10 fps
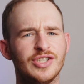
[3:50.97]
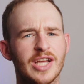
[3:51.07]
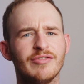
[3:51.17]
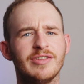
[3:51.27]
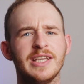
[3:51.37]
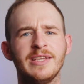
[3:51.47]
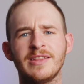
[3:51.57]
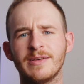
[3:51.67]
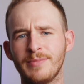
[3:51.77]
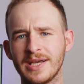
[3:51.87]
Generally,
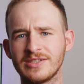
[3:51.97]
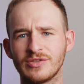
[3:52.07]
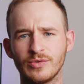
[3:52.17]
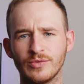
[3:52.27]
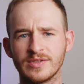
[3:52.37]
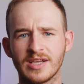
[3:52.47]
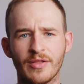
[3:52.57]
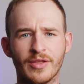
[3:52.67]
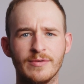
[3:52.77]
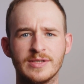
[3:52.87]
the best tools
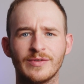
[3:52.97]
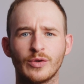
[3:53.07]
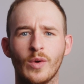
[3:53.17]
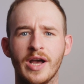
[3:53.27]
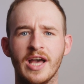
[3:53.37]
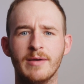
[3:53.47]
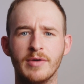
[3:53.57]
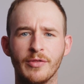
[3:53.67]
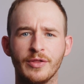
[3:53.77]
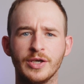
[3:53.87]
are those that require a
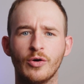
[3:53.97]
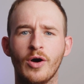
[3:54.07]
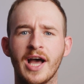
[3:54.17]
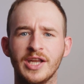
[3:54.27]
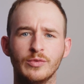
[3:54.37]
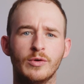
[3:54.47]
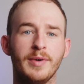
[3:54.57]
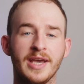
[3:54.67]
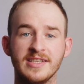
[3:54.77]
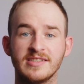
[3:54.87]
monthly or annual
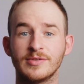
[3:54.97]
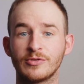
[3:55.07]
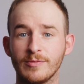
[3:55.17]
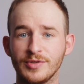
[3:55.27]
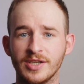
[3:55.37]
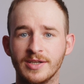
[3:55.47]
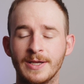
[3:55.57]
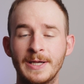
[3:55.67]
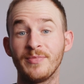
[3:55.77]
paid subscription,